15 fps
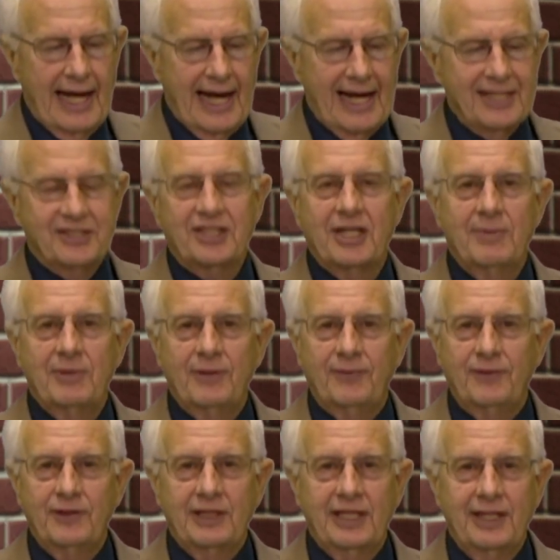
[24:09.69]
ask Him to
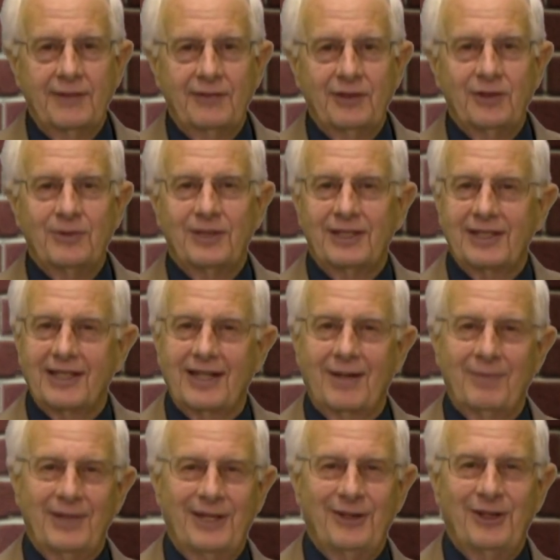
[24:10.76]
forgive you and to
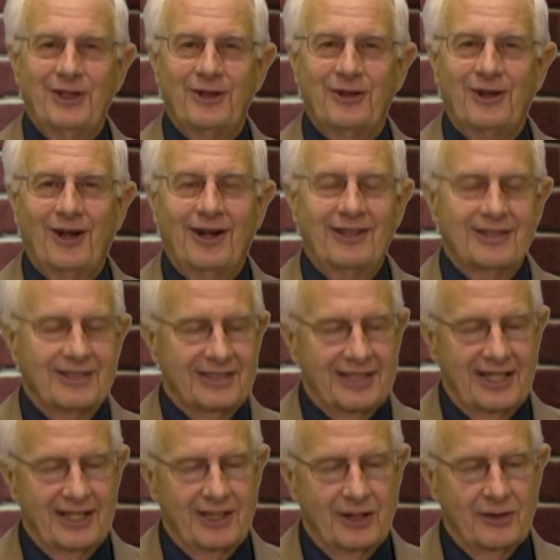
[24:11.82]
come into your heart and
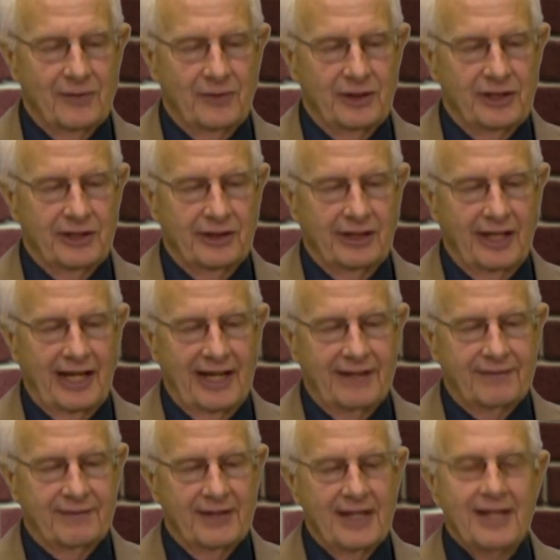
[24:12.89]
take over your life,